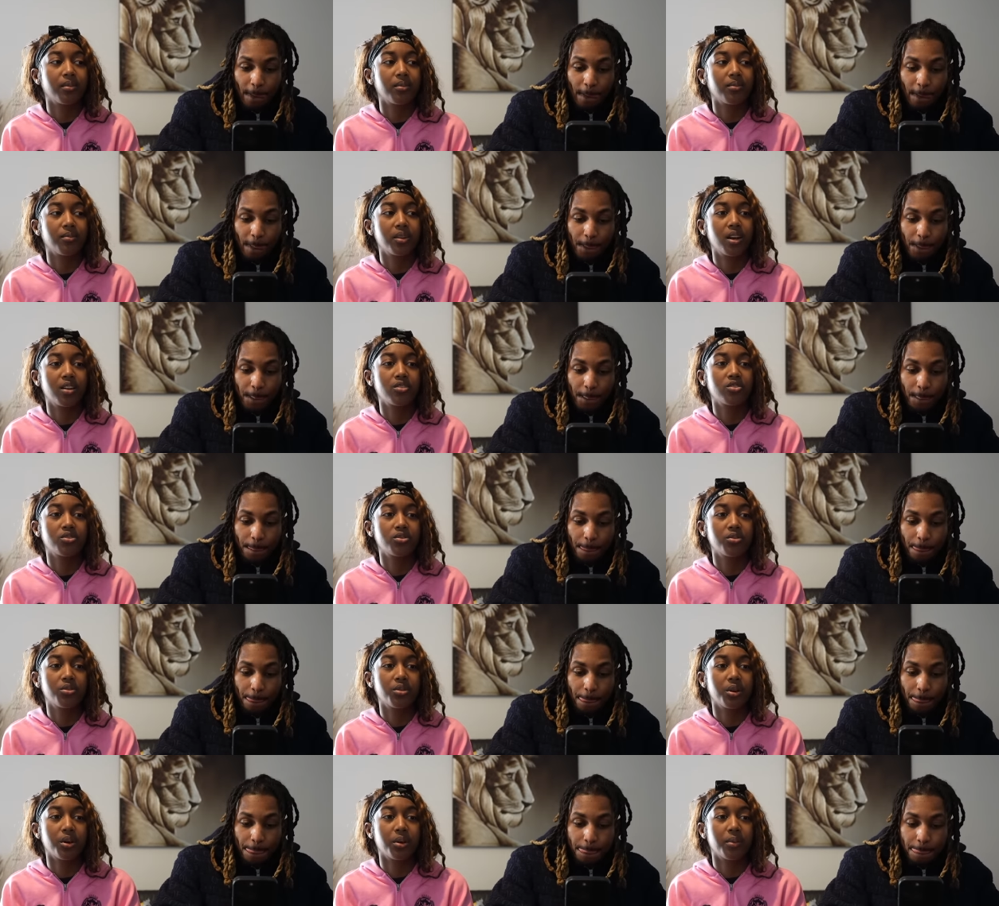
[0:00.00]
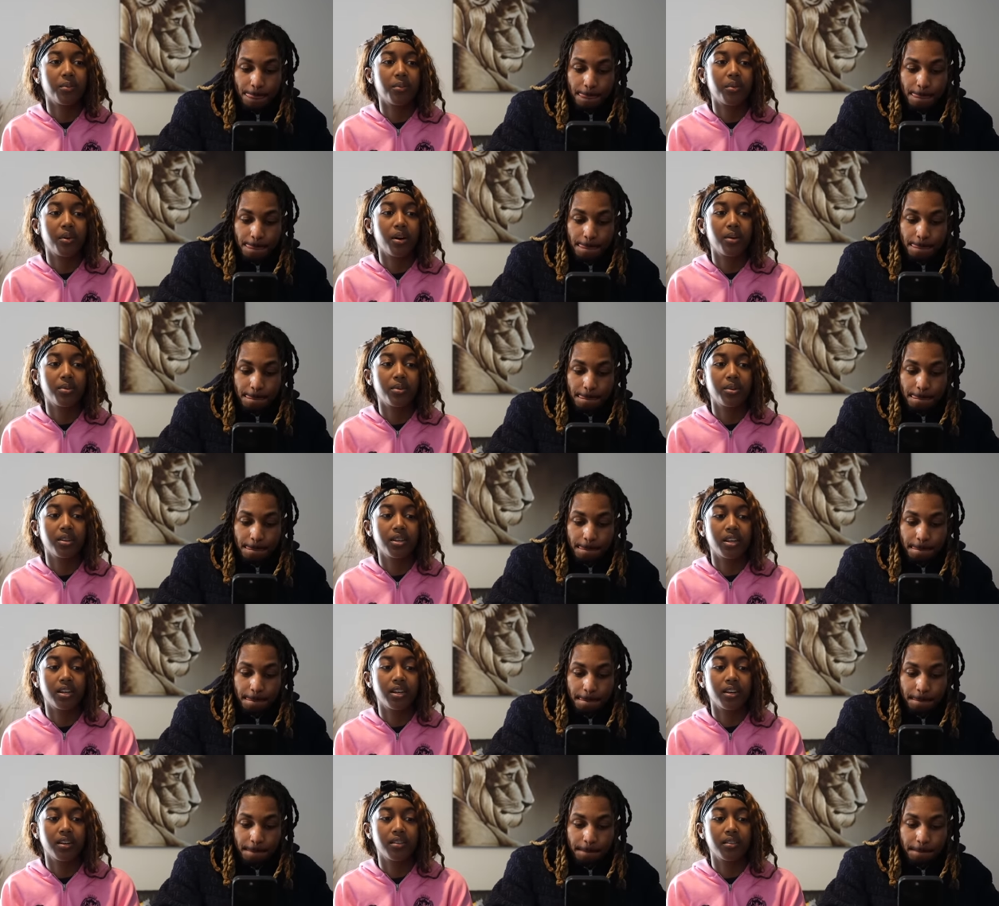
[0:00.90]
Speaker 1: I'm not sure. Probably
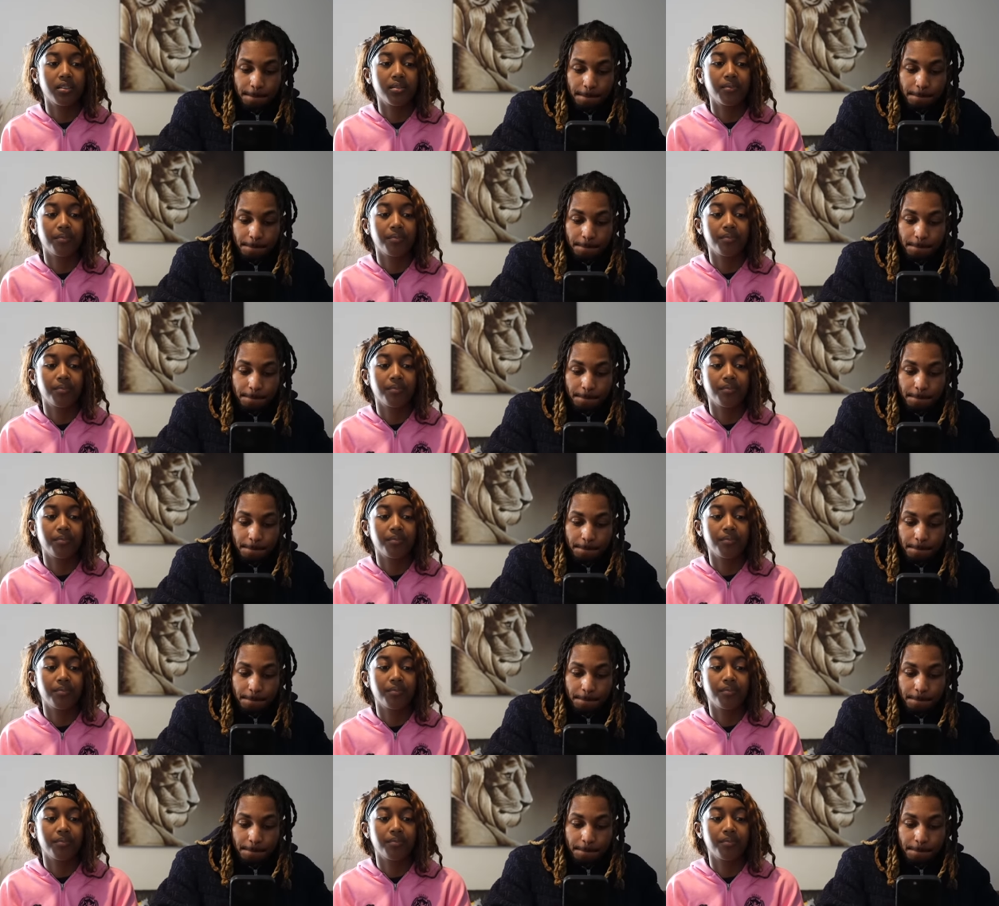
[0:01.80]
like